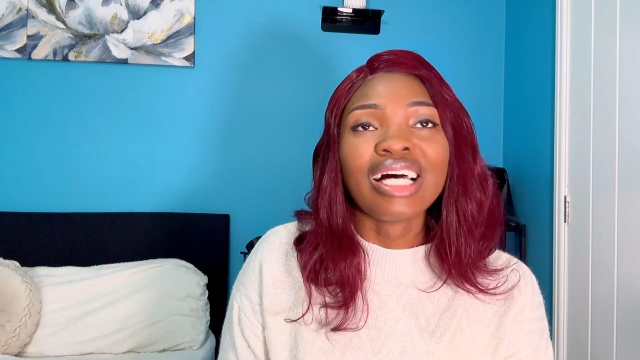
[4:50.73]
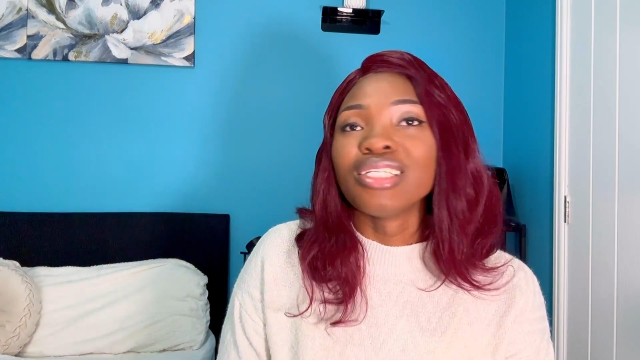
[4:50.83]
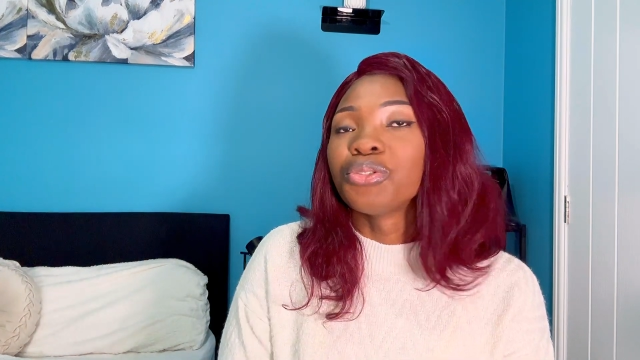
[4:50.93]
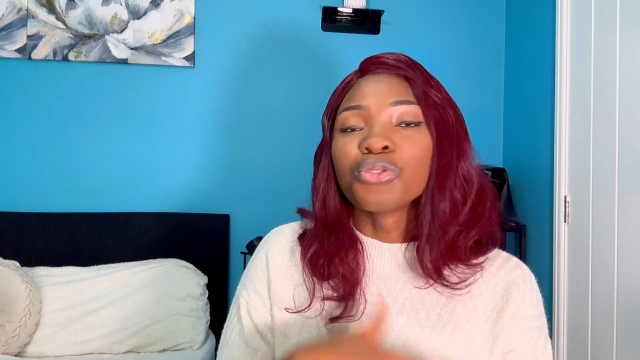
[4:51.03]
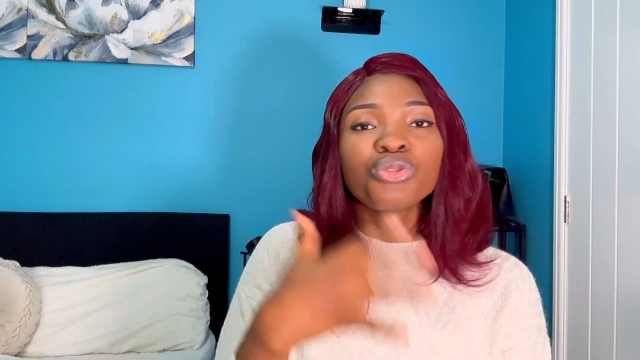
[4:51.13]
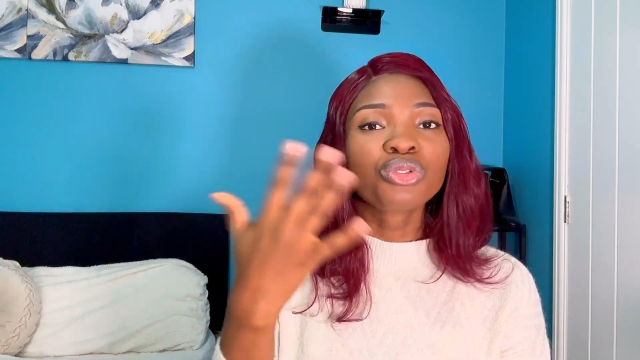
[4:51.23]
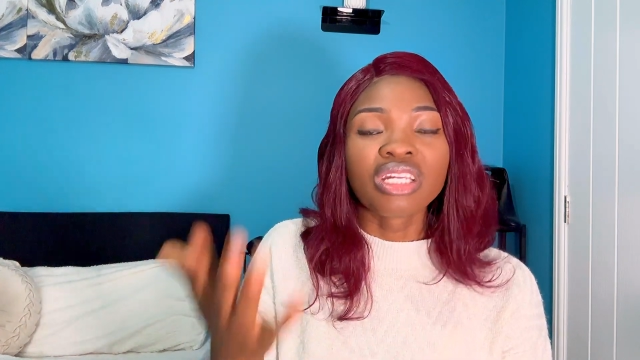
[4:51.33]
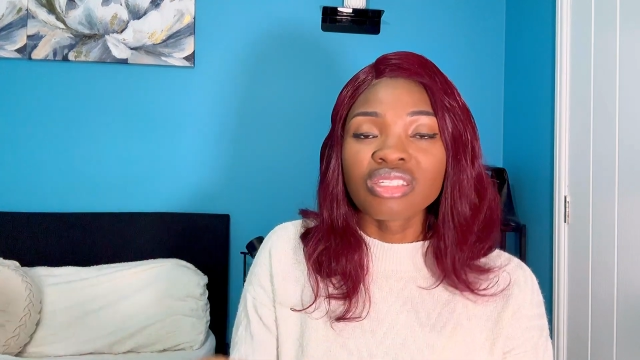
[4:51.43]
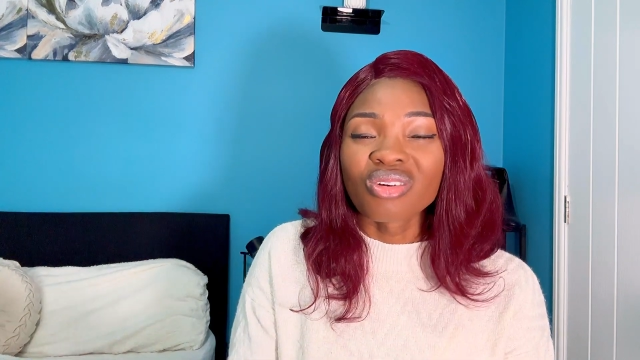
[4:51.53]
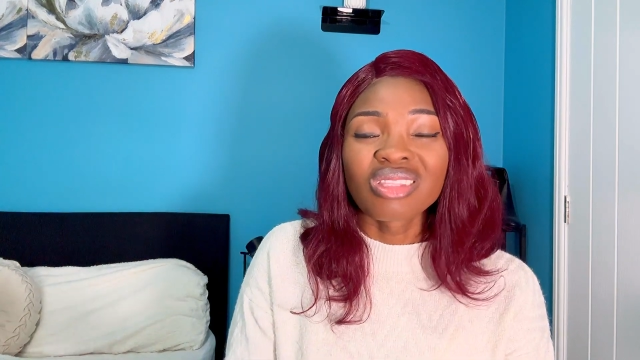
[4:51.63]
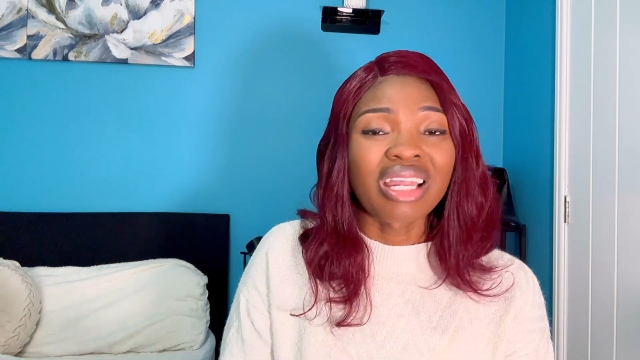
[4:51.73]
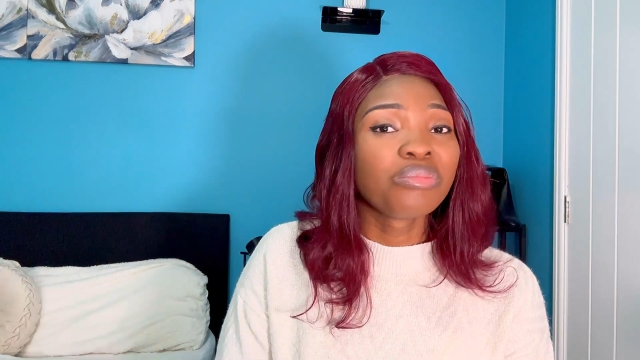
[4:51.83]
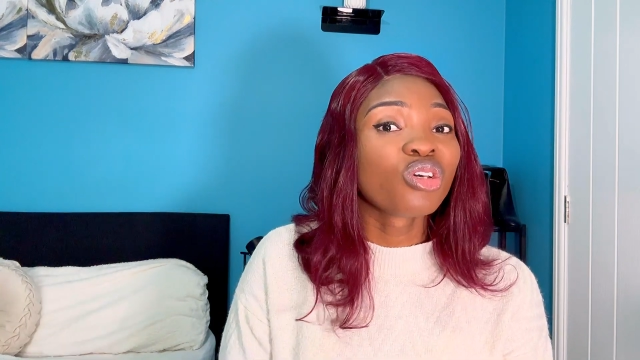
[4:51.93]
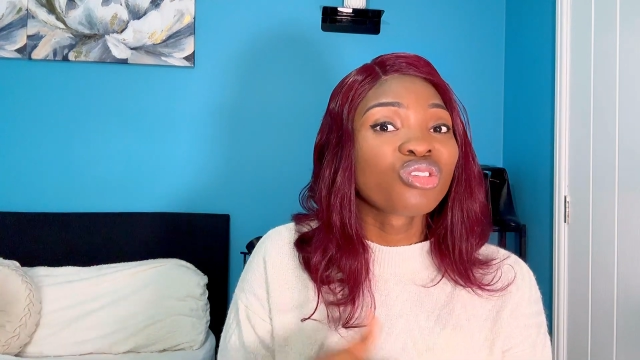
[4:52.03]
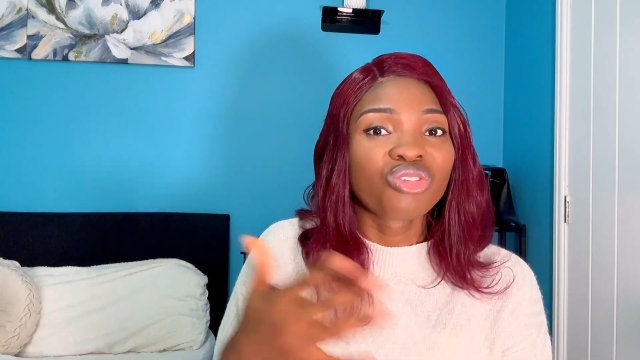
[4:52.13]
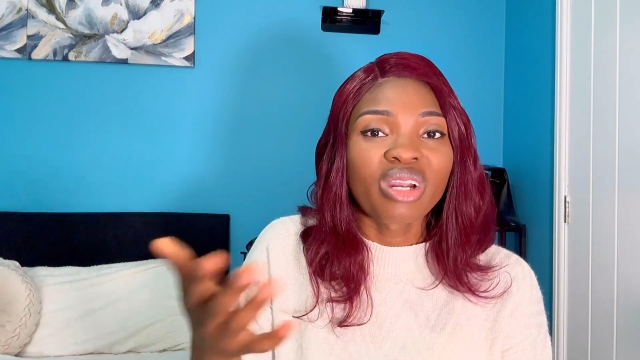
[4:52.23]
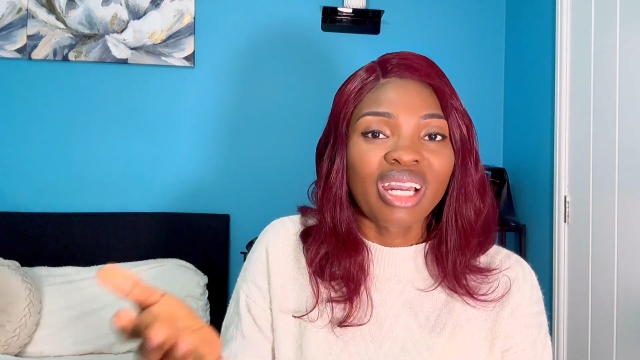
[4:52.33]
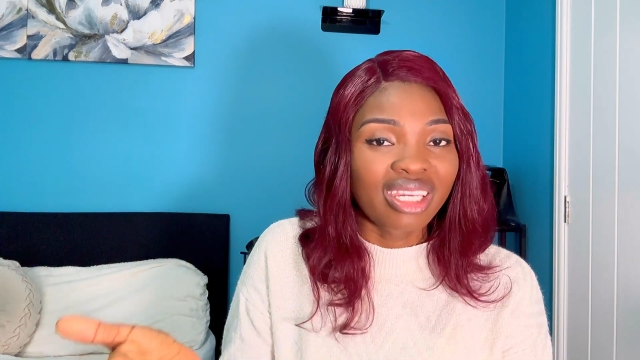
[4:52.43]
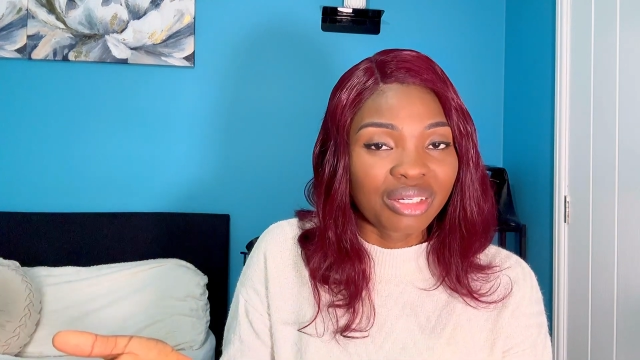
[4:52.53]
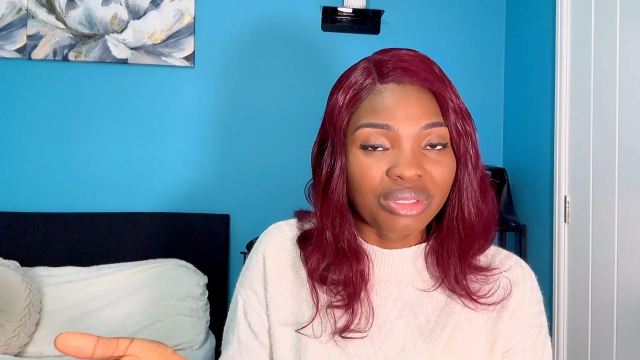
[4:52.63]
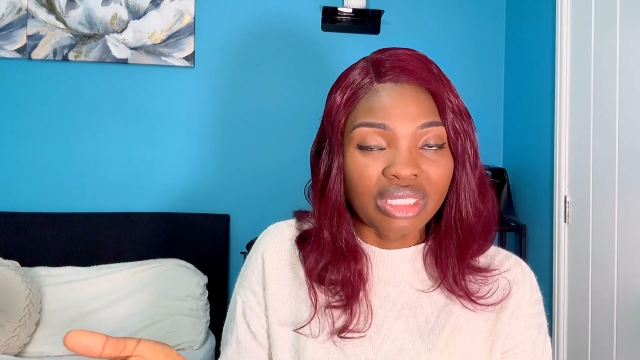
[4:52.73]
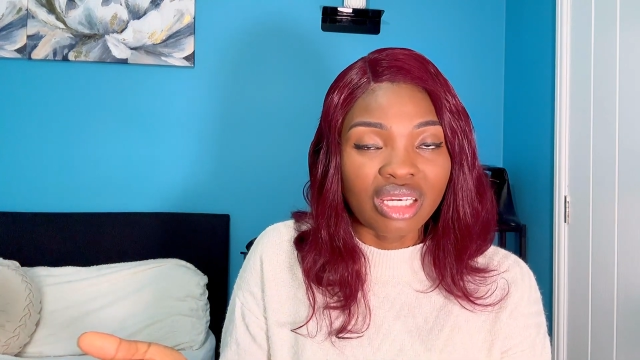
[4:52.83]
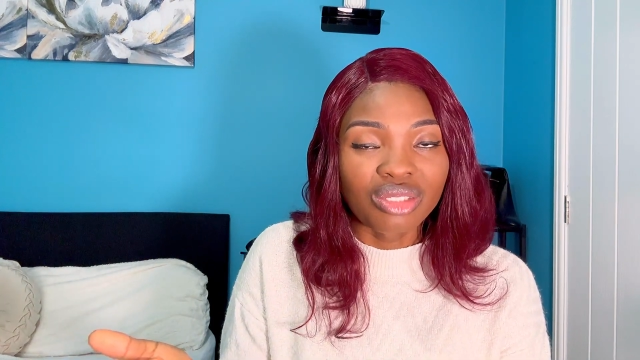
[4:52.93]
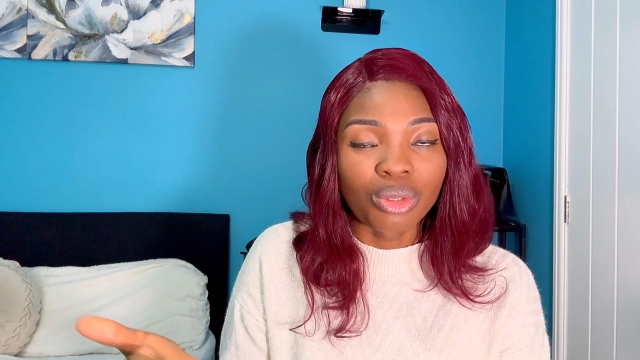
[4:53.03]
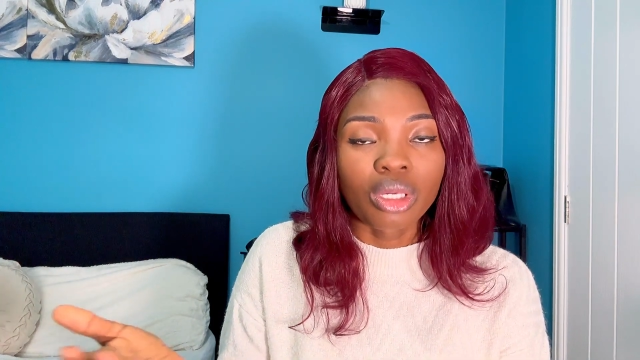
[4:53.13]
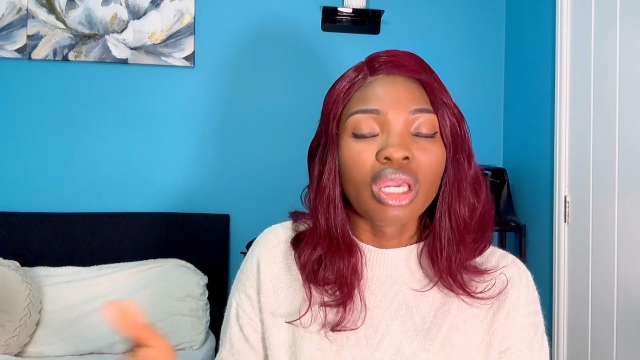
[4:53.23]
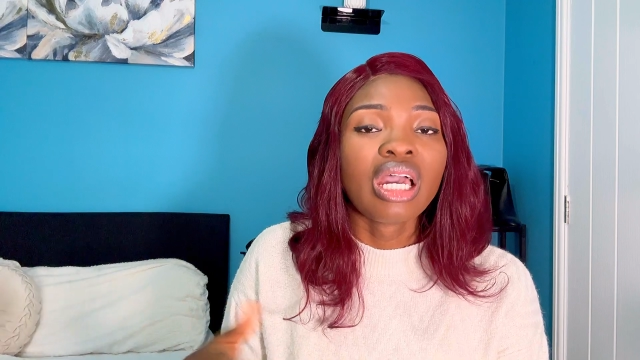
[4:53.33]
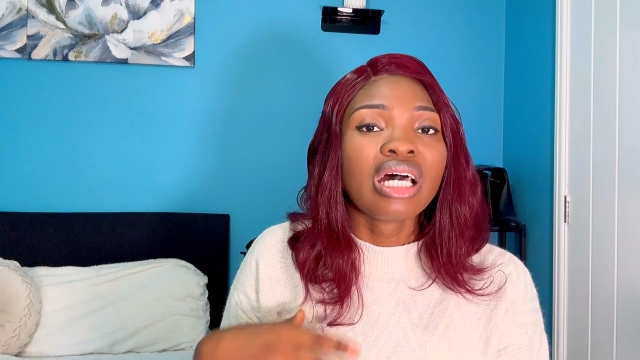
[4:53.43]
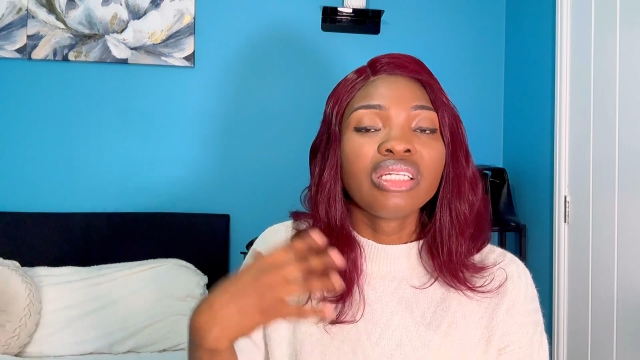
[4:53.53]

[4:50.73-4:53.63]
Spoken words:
they don't do things on time, just do your IELTS, okay?